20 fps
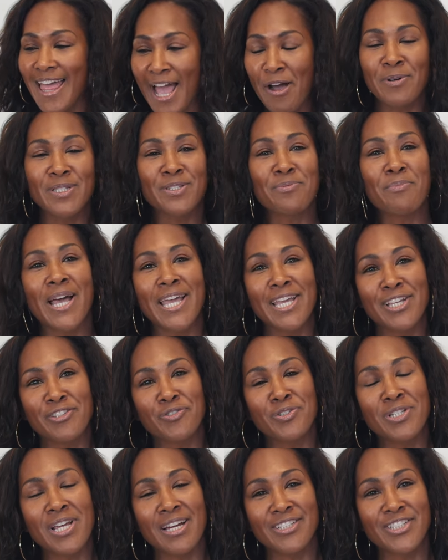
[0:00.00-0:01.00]
That was my
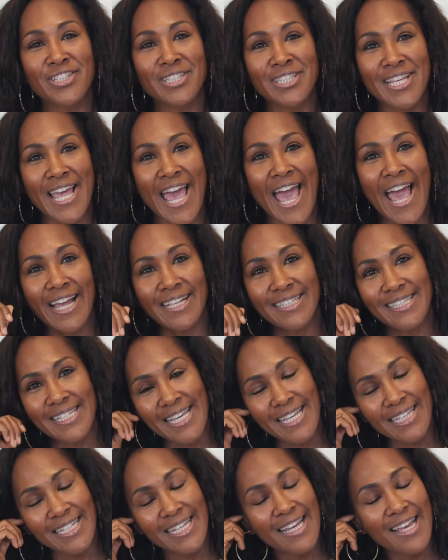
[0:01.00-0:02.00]
introduction to
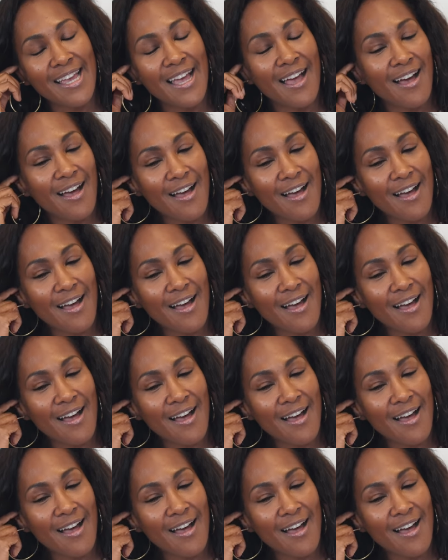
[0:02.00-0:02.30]
acting.